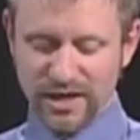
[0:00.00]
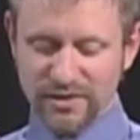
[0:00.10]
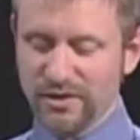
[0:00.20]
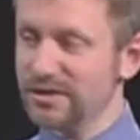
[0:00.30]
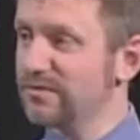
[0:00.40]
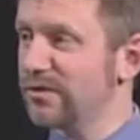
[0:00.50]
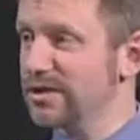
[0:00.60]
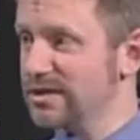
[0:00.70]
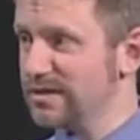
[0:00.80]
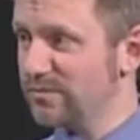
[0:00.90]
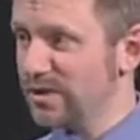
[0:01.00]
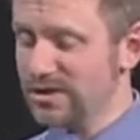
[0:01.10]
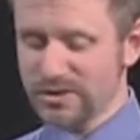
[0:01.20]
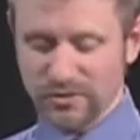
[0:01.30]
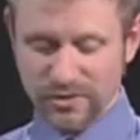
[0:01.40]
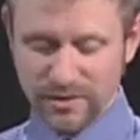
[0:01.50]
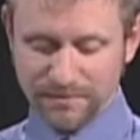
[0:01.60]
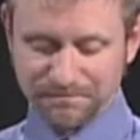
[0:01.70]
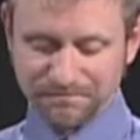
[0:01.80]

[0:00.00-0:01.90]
Atheist Voices of Minnesota.